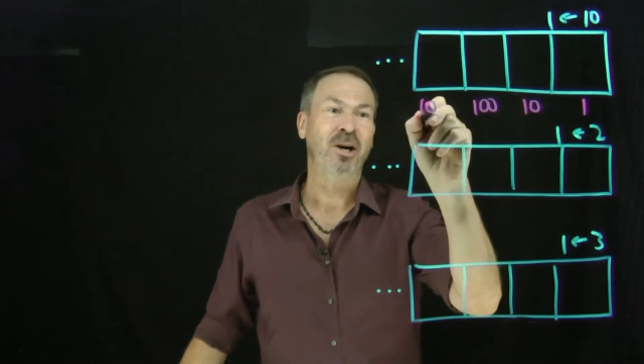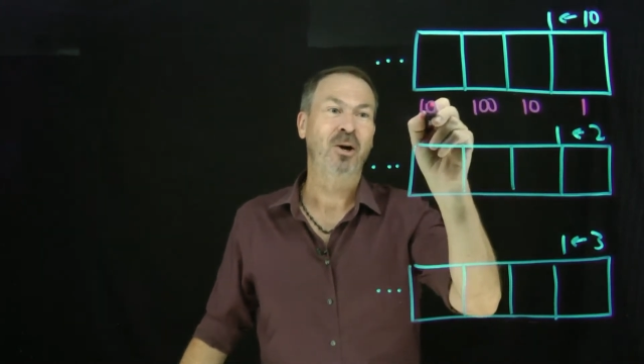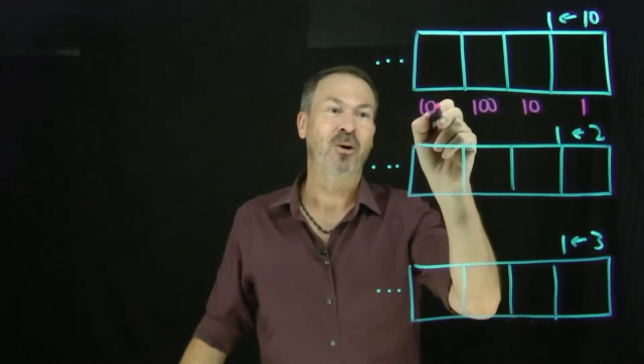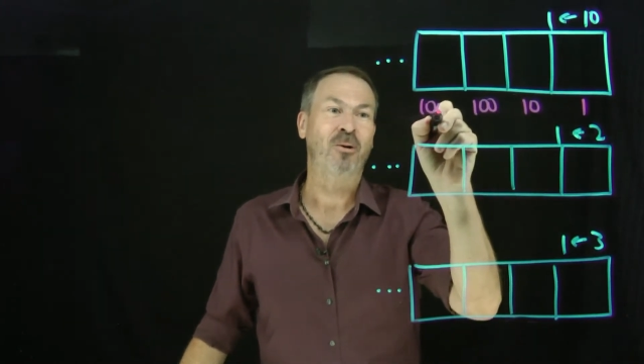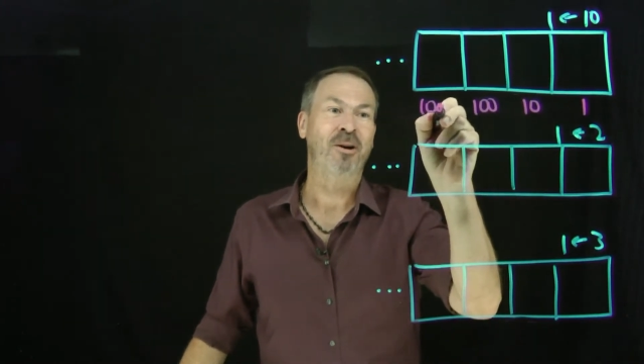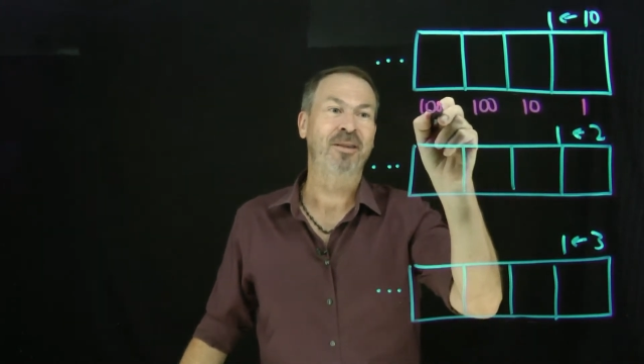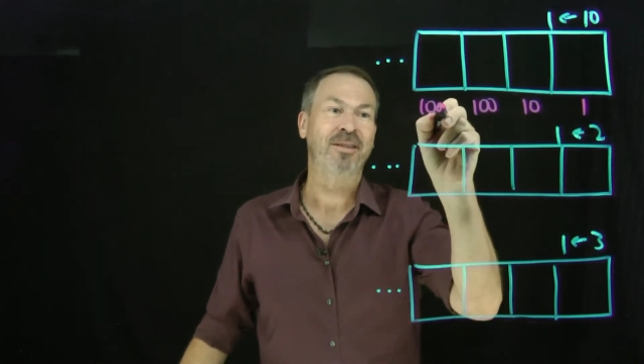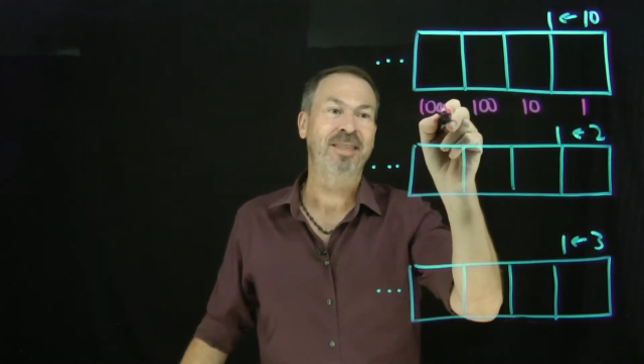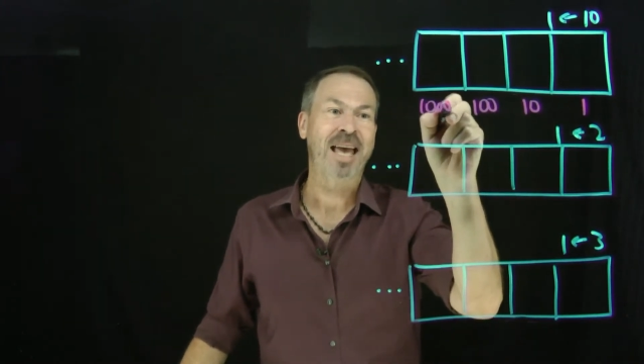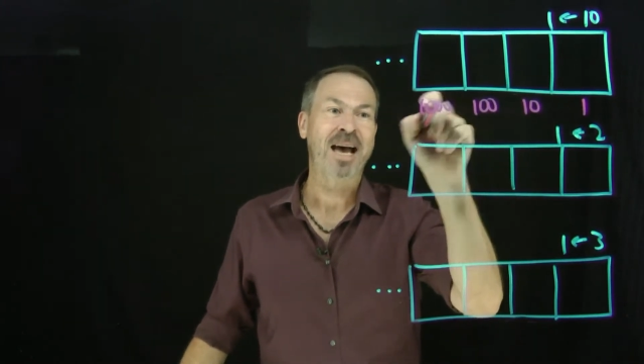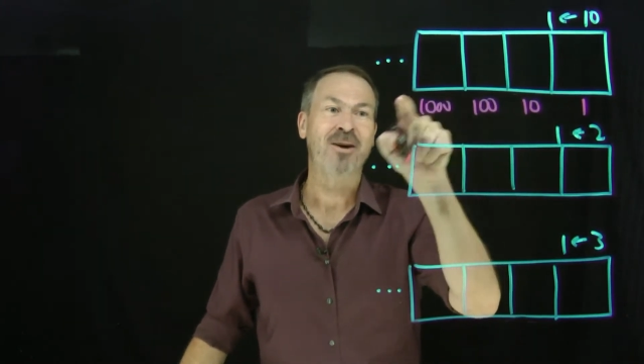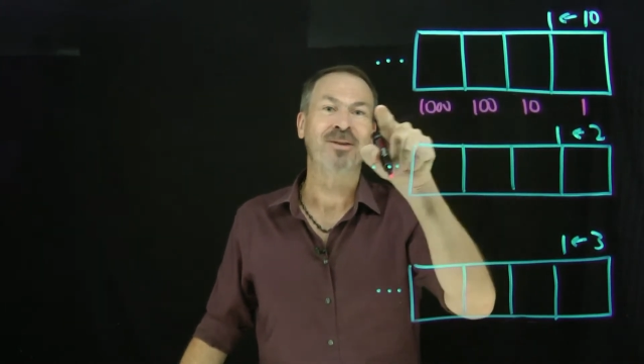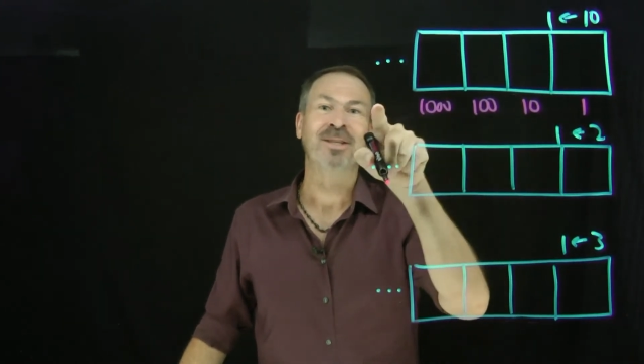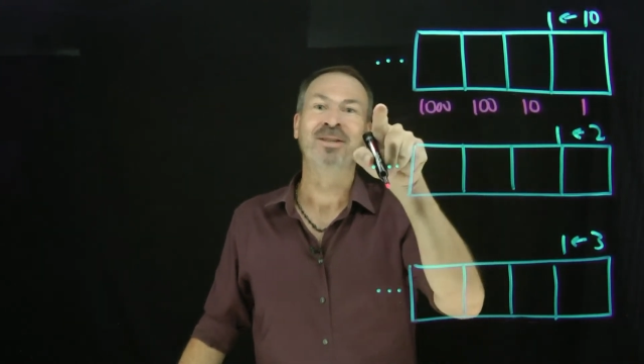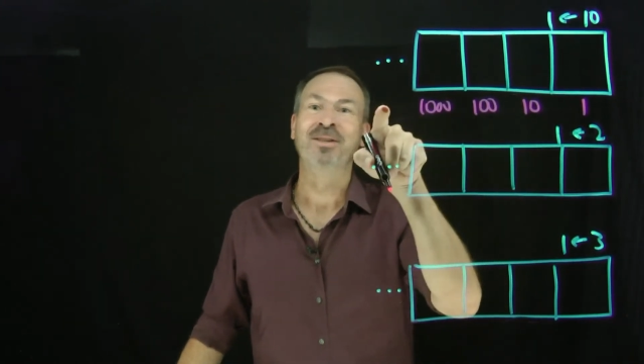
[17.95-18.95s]
or
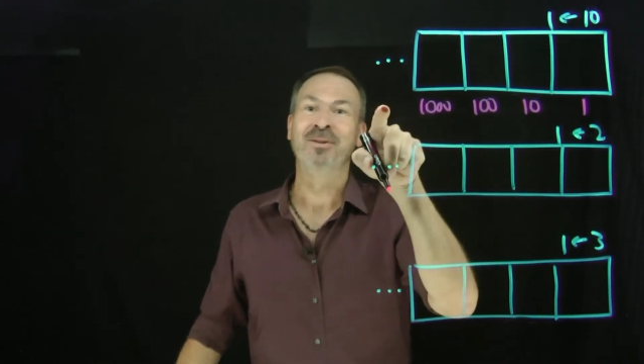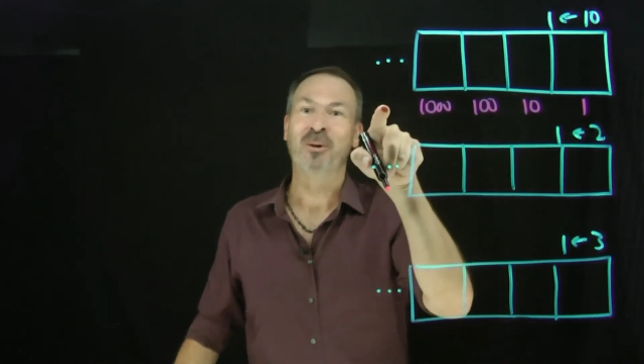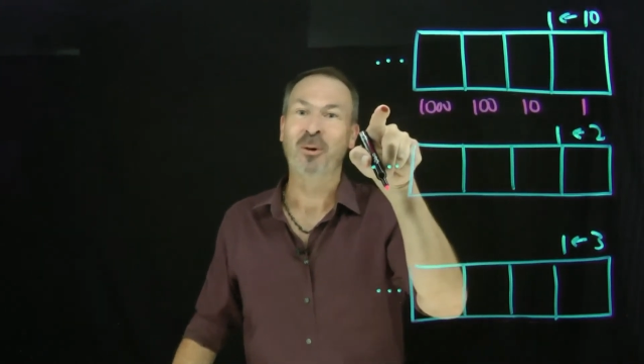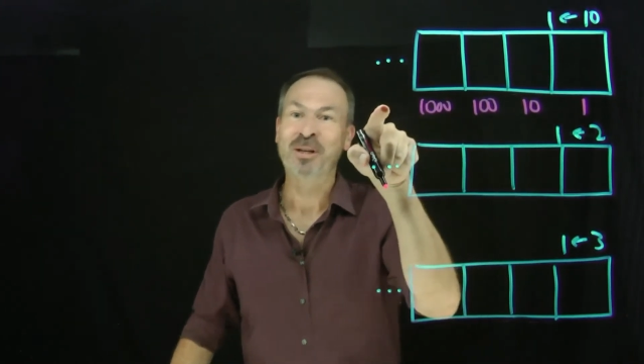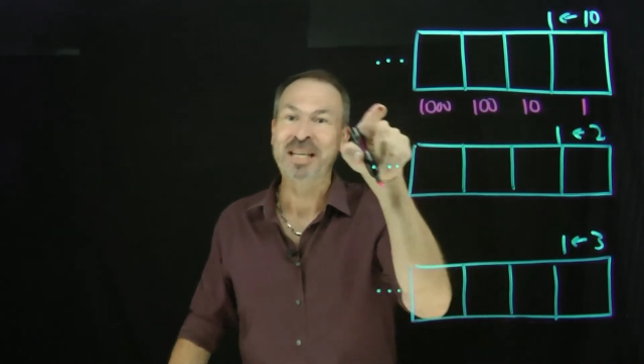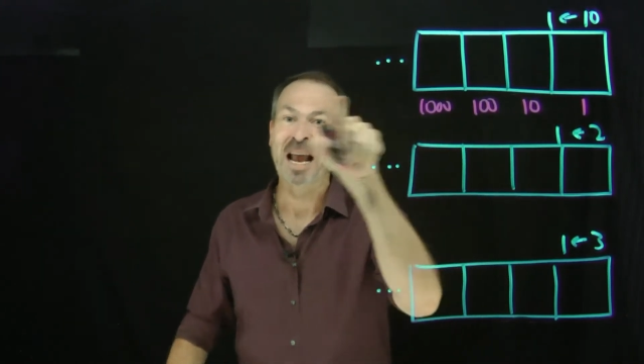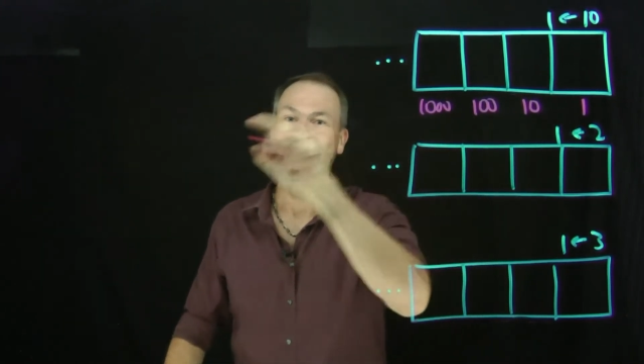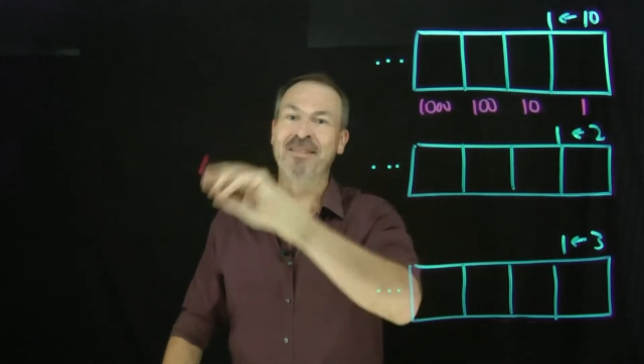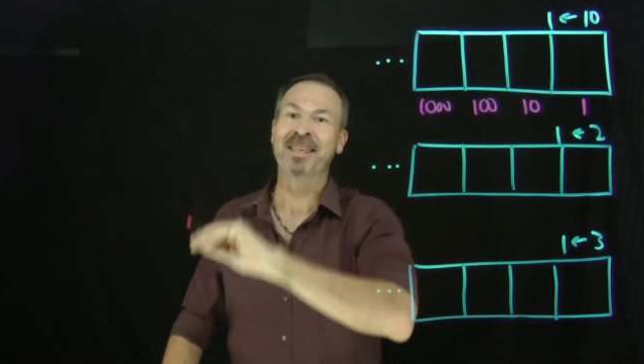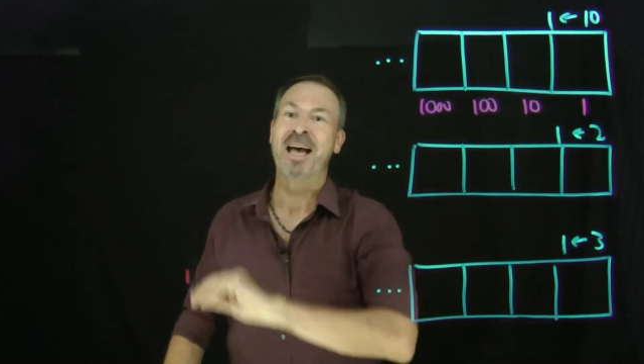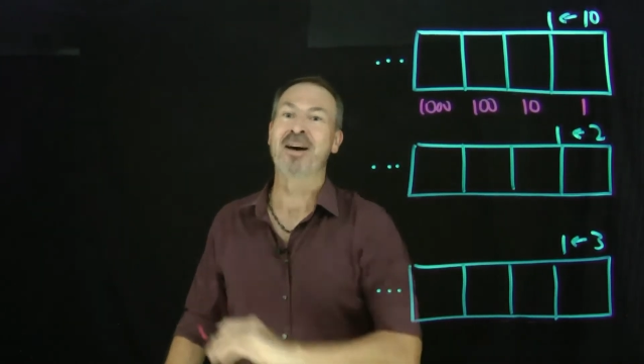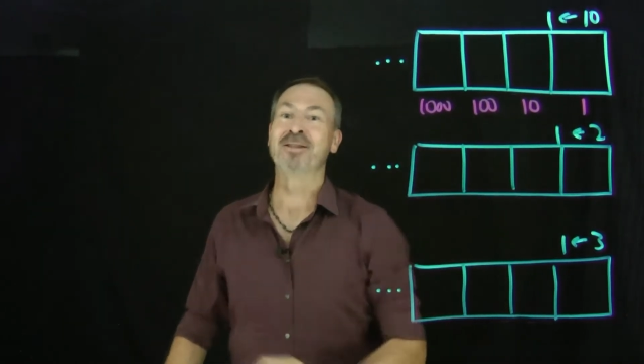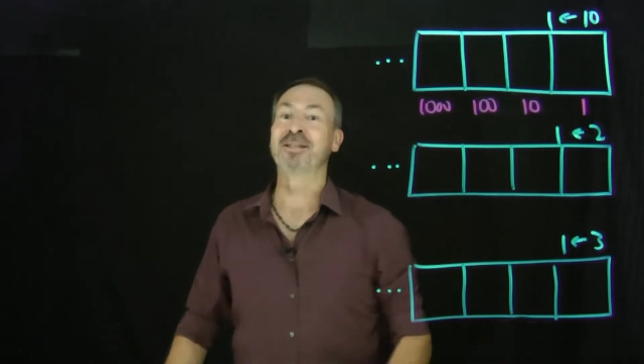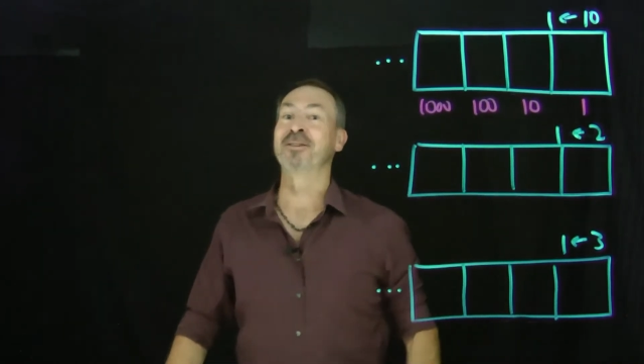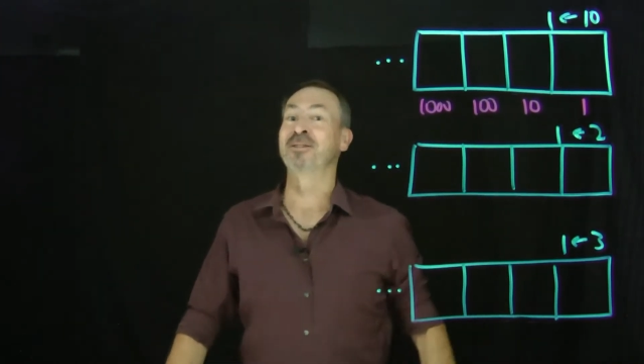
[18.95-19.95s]
1,000 or
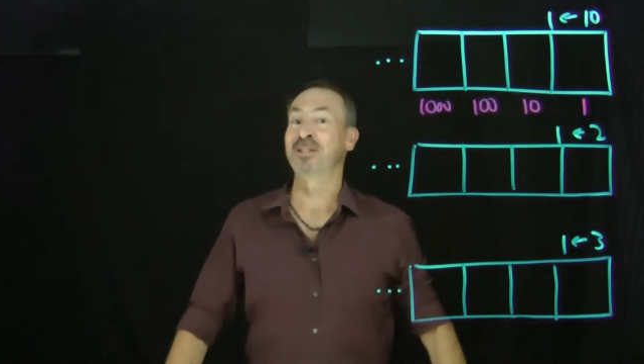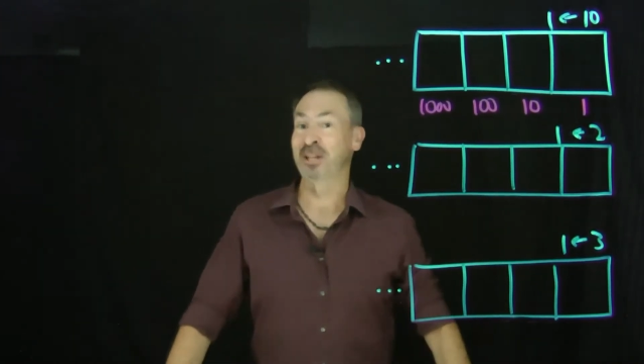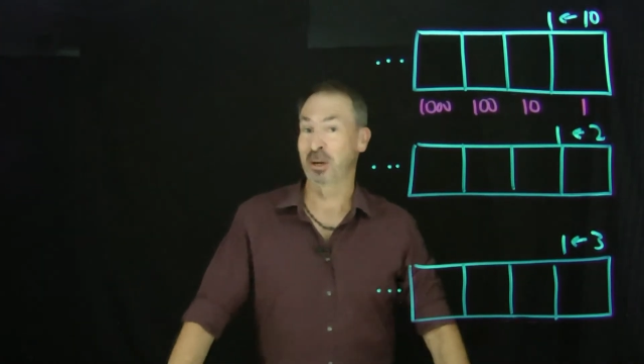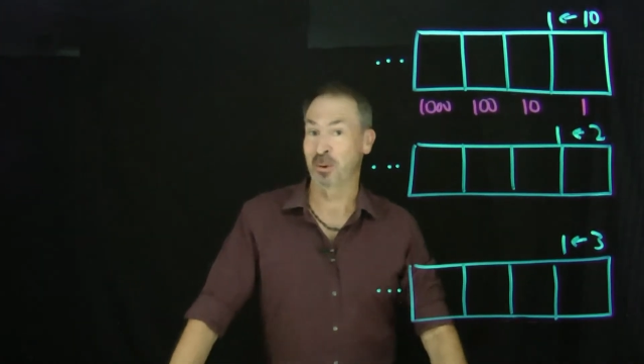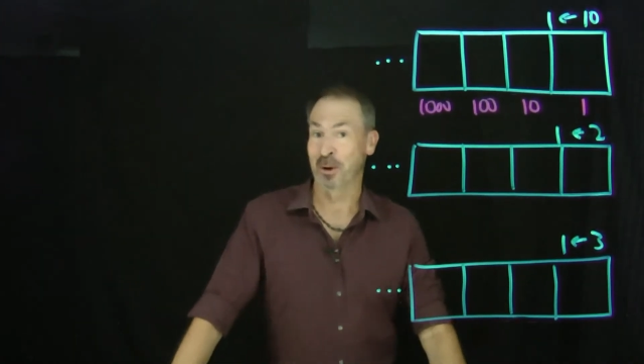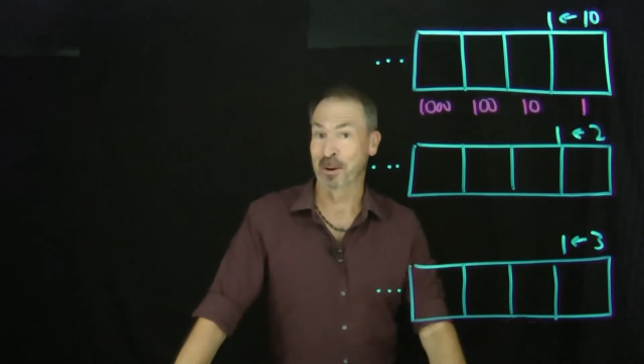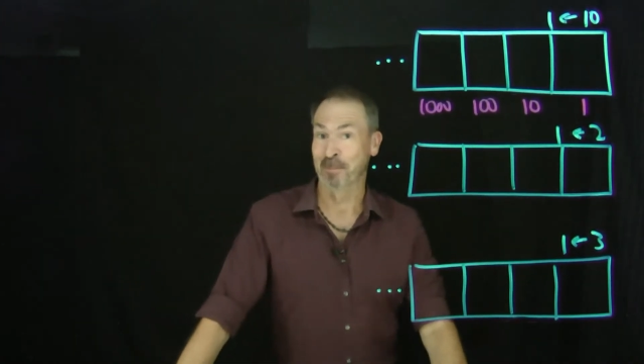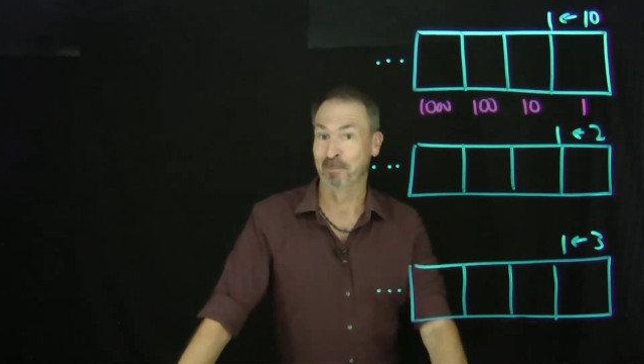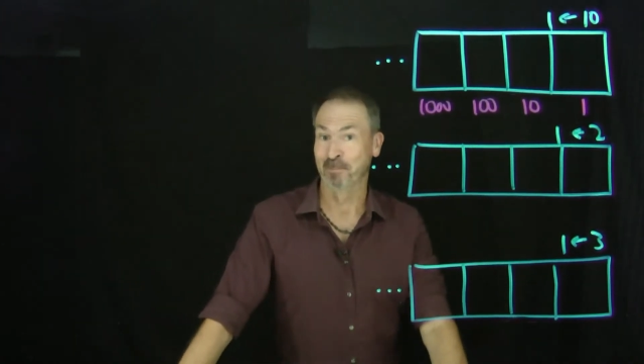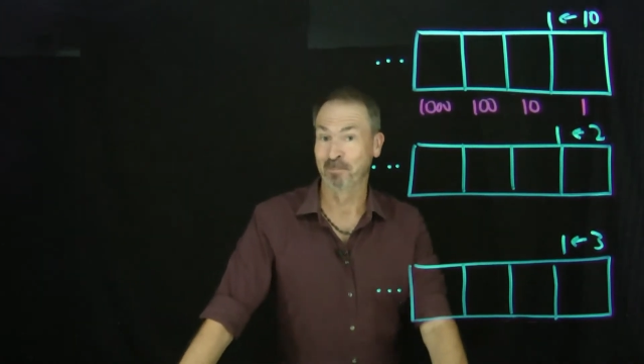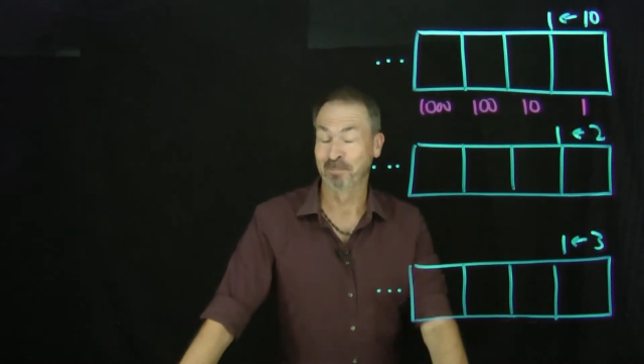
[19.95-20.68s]
10,000 and so on.